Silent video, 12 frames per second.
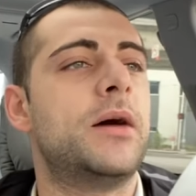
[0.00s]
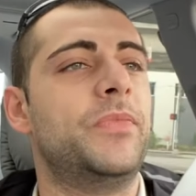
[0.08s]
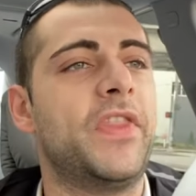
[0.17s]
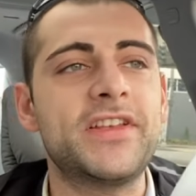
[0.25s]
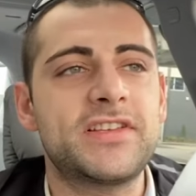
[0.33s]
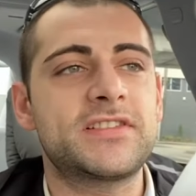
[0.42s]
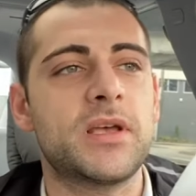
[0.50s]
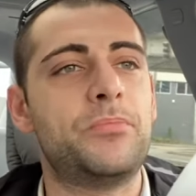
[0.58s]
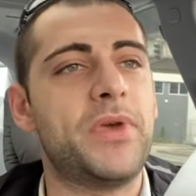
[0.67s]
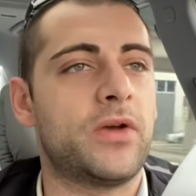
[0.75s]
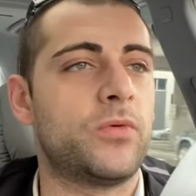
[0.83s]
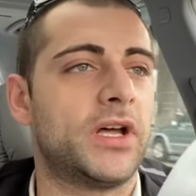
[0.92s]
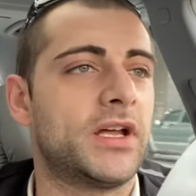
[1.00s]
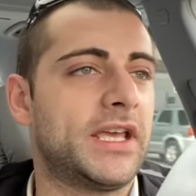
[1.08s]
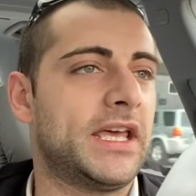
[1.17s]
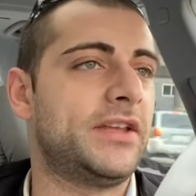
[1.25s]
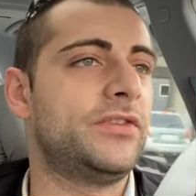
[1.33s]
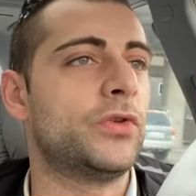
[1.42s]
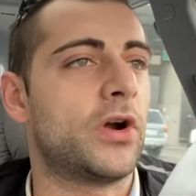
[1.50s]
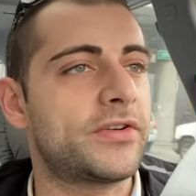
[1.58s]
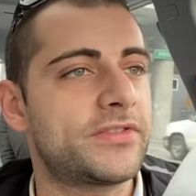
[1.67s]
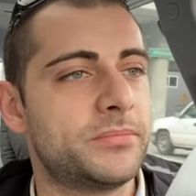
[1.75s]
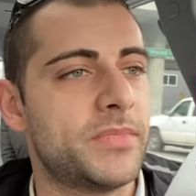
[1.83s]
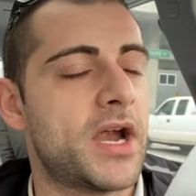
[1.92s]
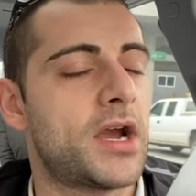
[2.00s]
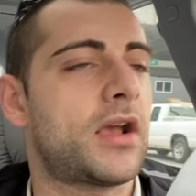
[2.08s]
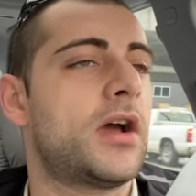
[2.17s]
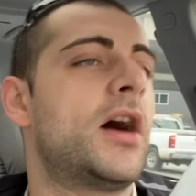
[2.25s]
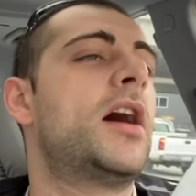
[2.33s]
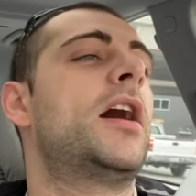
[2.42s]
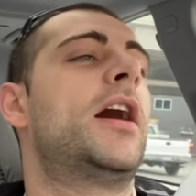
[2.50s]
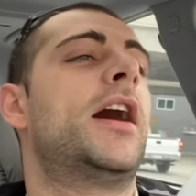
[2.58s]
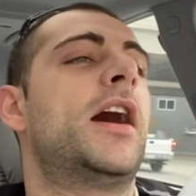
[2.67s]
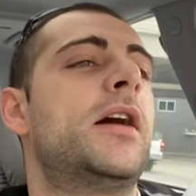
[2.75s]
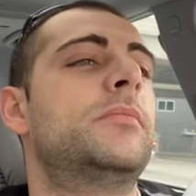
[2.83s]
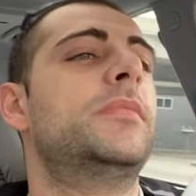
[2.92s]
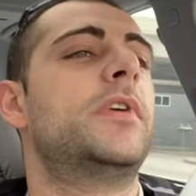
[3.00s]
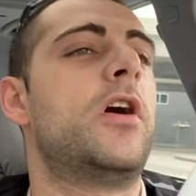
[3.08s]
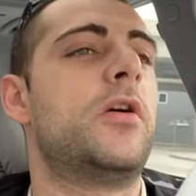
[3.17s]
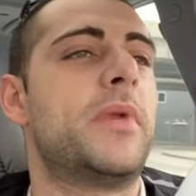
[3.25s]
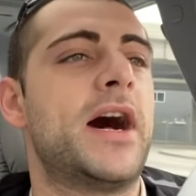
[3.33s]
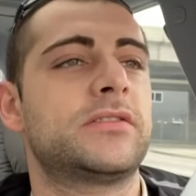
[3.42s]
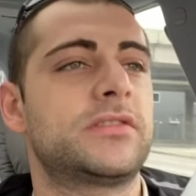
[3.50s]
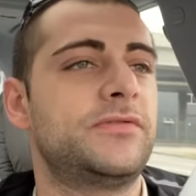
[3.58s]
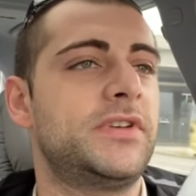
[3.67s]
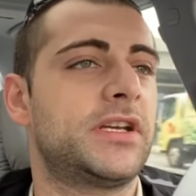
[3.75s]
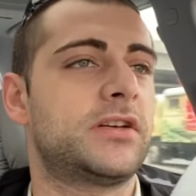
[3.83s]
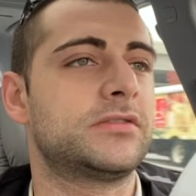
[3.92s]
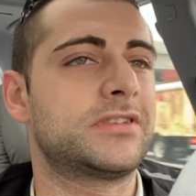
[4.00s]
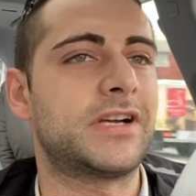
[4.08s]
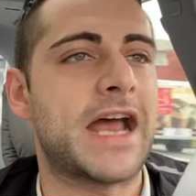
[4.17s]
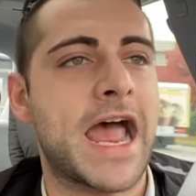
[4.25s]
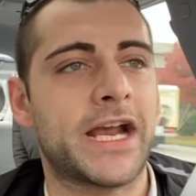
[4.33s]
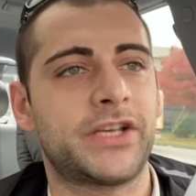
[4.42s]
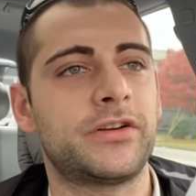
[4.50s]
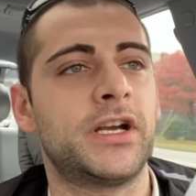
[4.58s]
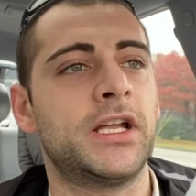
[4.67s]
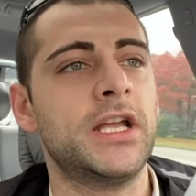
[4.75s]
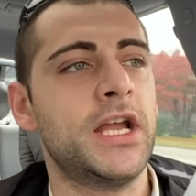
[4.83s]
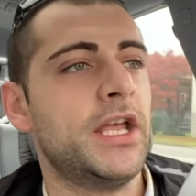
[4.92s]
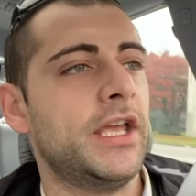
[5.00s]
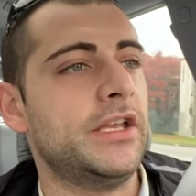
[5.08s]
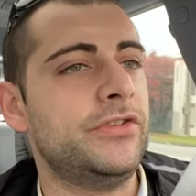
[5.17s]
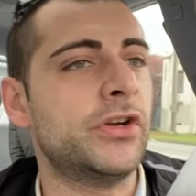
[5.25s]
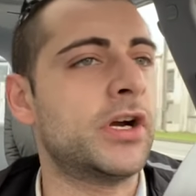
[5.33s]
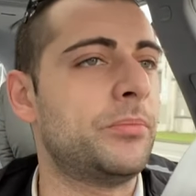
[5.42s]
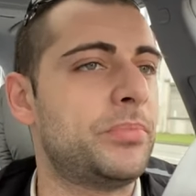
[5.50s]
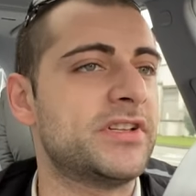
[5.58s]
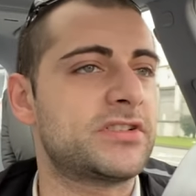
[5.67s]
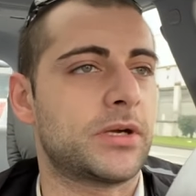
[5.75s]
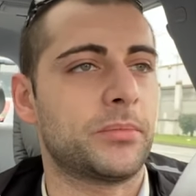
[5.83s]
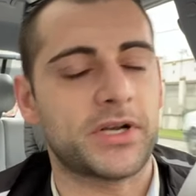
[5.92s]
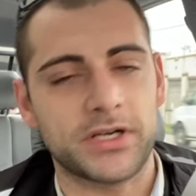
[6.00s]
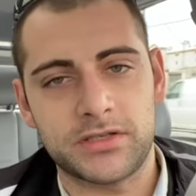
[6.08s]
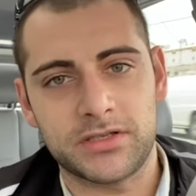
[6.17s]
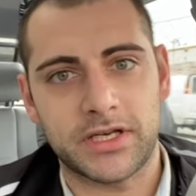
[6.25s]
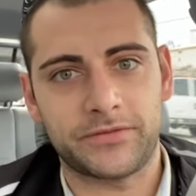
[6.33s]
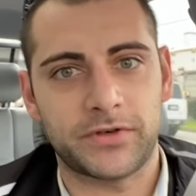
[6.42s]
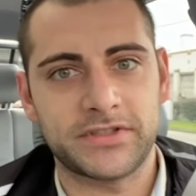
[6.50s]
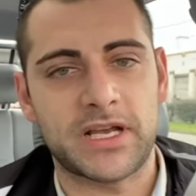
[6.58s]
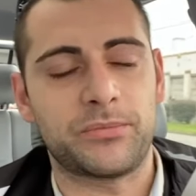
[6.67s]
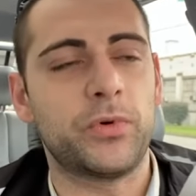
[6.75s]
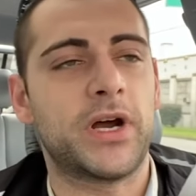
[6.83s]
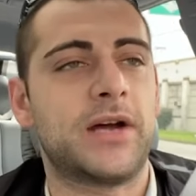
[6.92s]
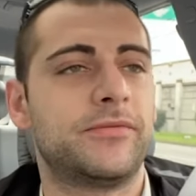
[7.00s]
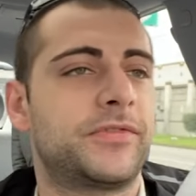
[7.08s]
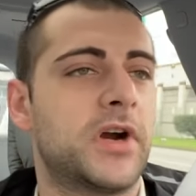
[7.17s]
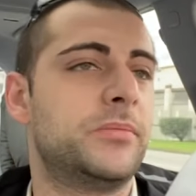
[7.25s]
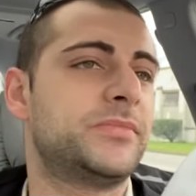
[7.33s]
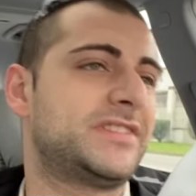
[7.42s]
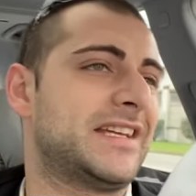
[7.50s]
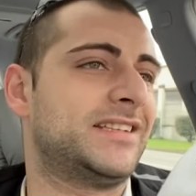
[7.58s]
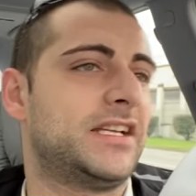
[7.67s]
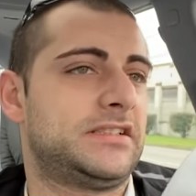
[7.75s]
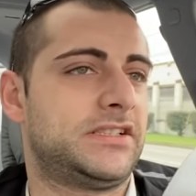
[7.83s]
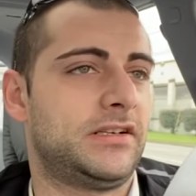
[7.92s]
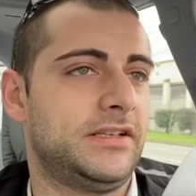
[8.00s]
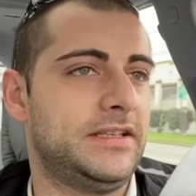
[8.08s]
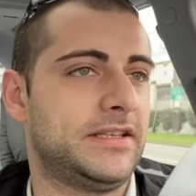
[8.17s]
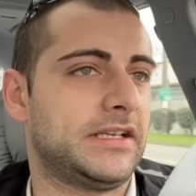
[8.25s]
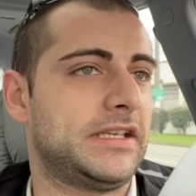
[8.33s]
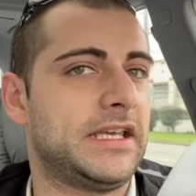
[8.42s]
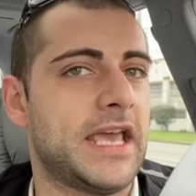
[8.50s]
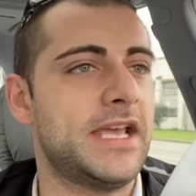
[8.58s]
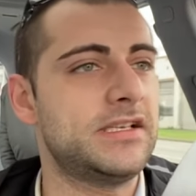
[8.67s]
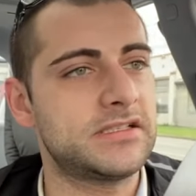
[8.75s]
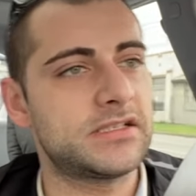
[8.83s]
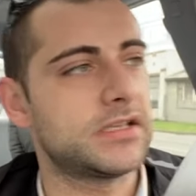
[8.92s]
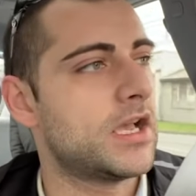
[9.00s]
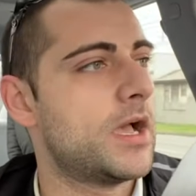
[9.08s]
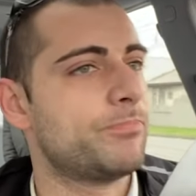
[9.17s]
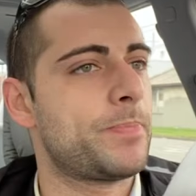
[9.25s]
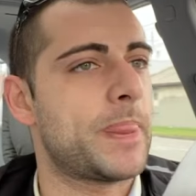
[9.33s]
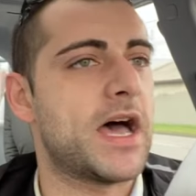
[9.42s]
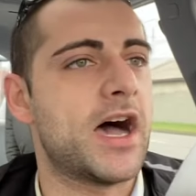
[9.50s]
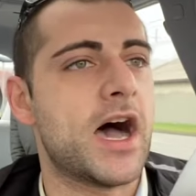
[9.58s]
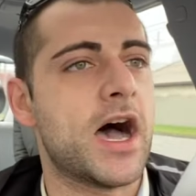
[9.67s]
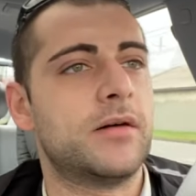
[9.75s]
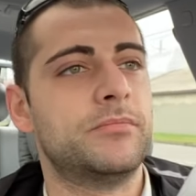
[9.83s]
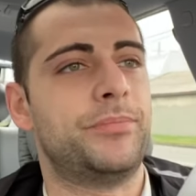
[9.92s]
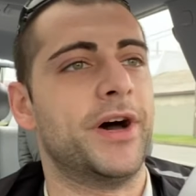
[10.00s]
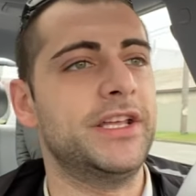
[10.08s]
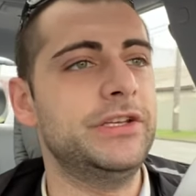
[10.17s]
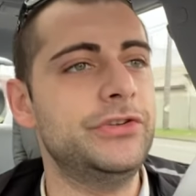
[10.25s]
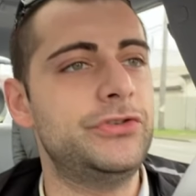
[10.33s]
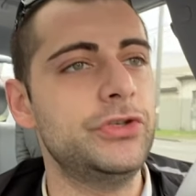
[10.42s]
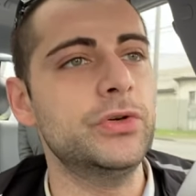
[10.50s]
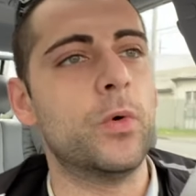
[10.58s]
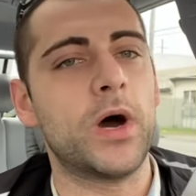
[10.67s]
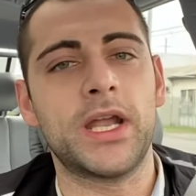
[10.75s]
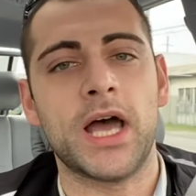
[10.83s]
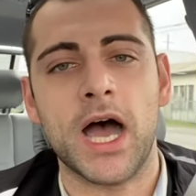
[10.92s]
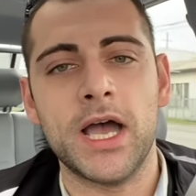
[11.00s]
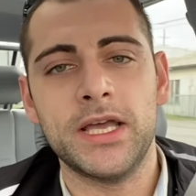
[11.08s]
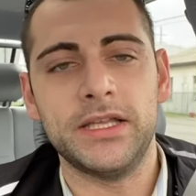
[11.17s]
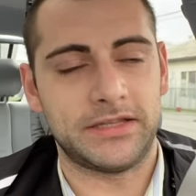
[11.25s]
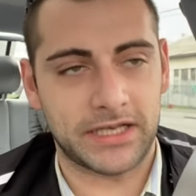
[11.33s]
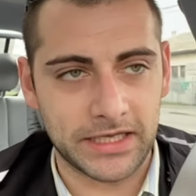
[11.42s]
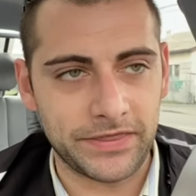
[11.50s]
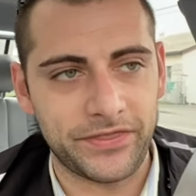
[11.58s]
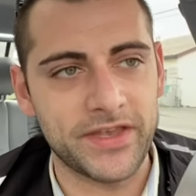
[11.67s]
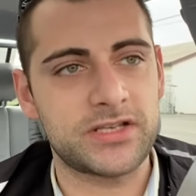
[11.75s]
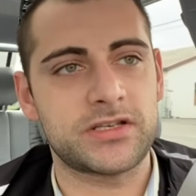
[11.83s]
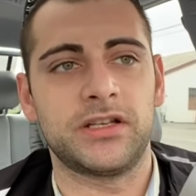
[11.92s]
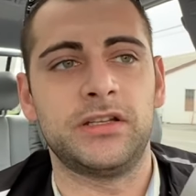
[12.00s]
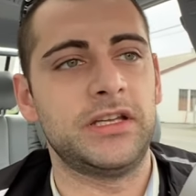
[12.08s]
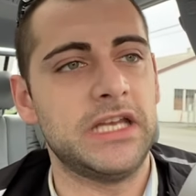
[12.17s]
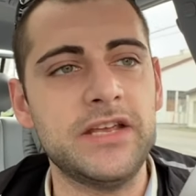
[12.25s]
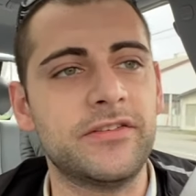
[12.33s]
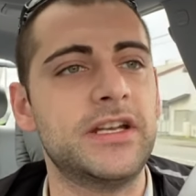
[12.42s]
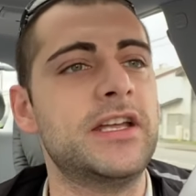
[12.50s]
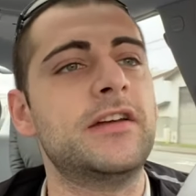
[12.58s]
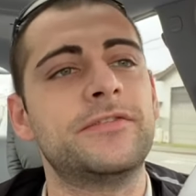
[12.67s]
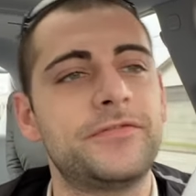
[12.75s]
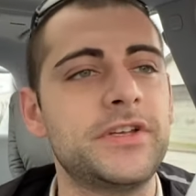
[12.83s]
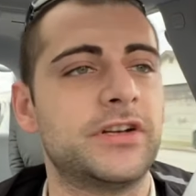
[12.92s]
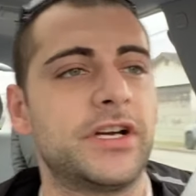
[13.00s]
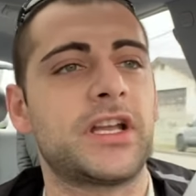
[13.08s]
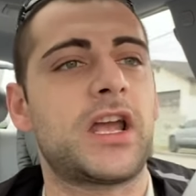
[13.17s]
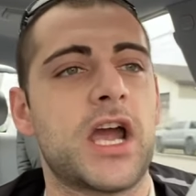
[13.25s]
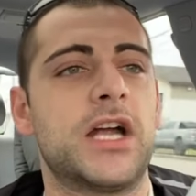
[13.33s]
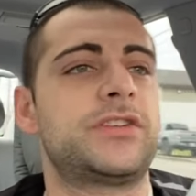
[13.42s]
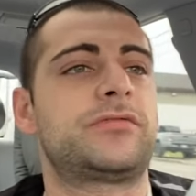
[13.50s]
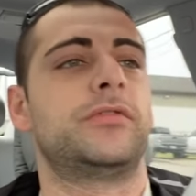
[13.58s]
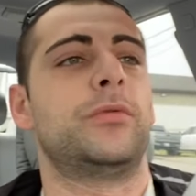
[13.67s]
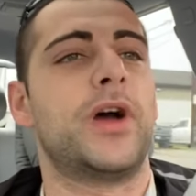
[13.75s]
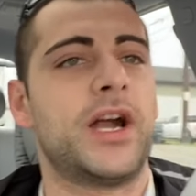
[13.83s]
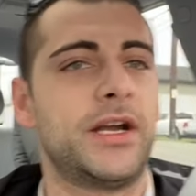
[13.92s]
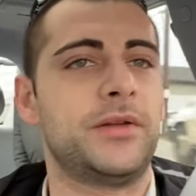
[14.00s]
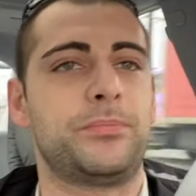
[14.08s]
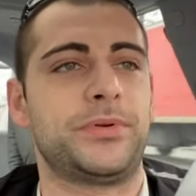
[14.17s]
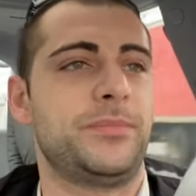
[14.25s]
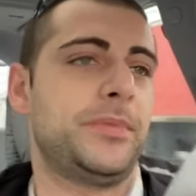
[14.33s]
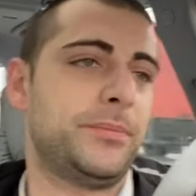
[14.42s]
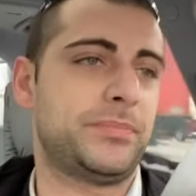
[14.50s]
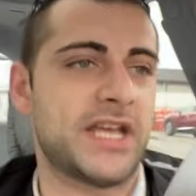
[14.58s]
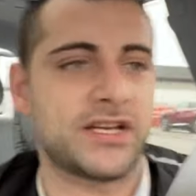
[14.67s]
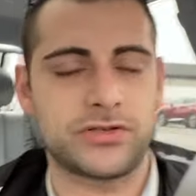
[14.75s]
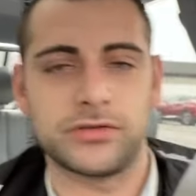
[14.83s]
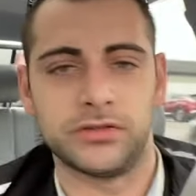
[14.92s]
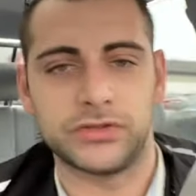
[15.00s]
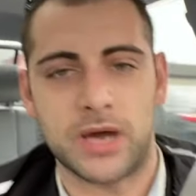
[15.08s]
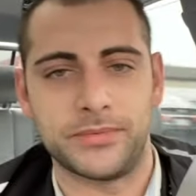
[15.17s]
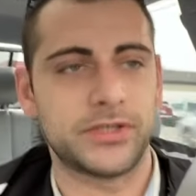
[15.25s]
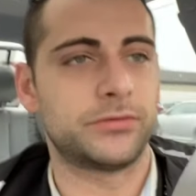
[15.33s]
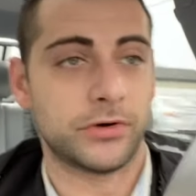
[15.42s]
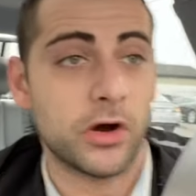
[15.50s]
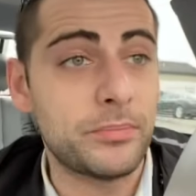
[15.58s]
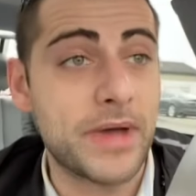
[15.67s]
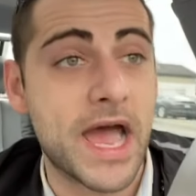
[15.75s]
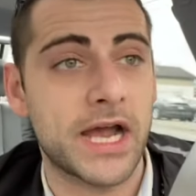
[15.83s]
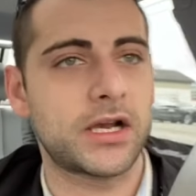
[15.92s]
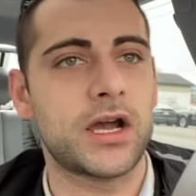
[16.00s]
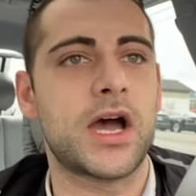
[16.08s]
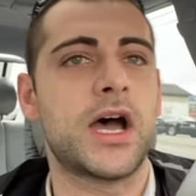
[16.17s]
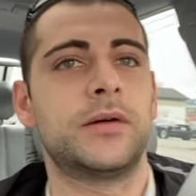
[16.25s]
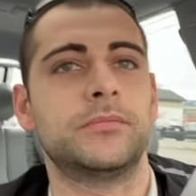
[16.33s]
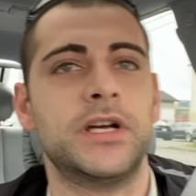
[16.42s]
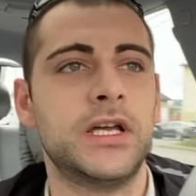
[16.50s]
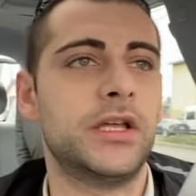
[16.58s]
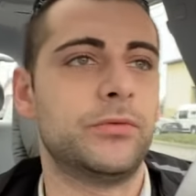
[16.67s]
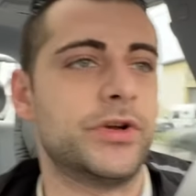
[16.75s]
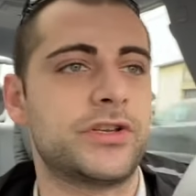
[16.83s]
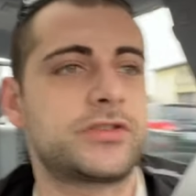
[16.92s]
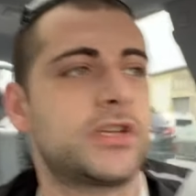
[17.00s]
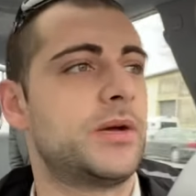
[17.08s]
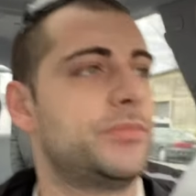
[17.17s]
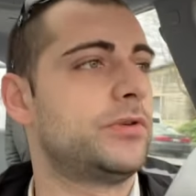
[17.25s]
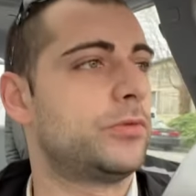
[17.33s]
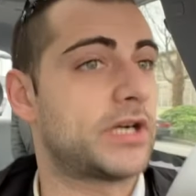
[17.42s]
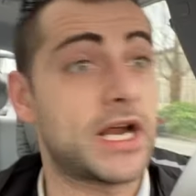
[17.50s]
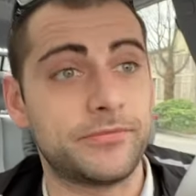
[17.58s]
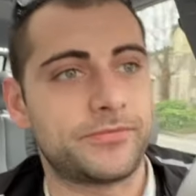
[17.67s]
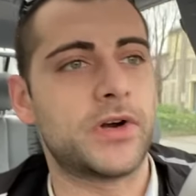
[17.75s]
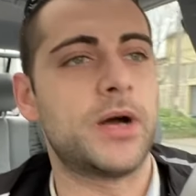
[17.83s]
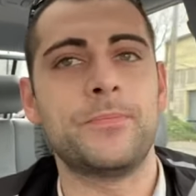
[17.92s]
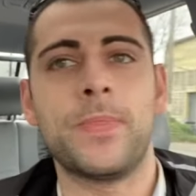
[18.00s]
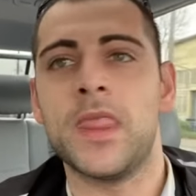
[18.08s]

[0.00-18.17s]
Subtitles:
this is a big one. Again, in North America, all miles on vehicles are accurate. In Europe, in some countries, like for example, where I'm from, it's not necessarily the case. But you do want to, the condition, even if you're in a country where your potential odometer rollback, which is going to be where I'm from,